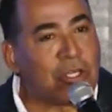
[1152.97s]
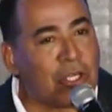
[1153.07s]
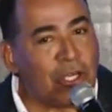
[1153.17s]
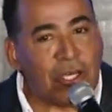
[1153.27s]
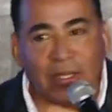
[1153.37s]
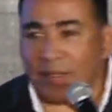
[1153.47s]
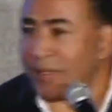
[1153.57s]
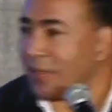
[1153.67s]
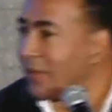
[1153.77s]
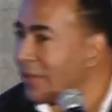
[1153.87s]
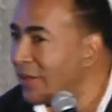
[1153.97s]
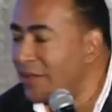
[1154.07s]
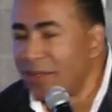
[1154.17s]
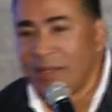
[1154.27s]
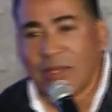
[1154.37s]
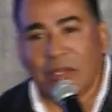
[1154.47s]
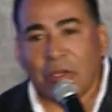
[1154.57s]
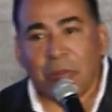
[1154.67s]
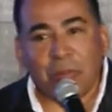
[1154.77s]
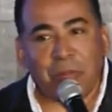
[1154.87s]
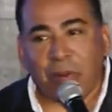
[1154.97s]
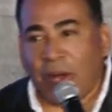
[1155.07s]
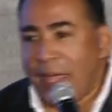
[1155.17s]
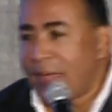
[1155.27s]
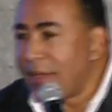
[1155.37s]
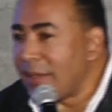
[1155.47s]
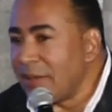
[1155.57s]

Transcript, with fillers: good break.